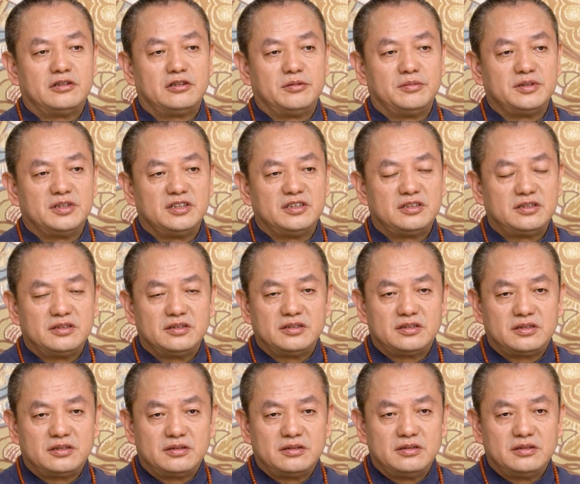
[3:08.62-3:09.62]
If you're
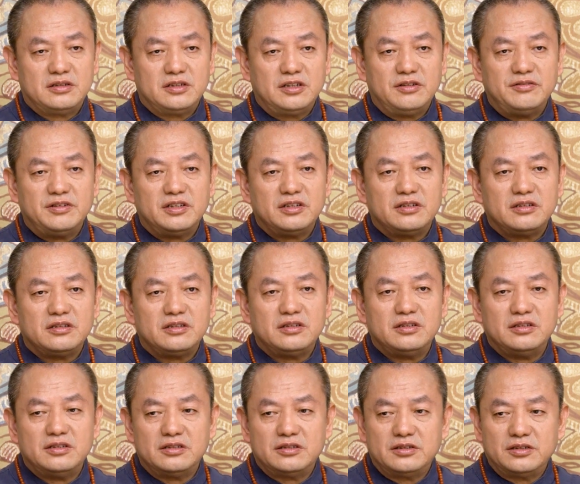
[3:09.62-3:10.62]
experiencing
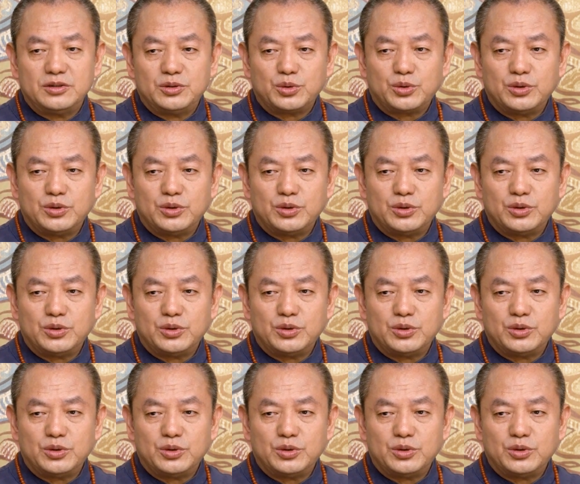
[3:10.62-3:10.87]
poverty,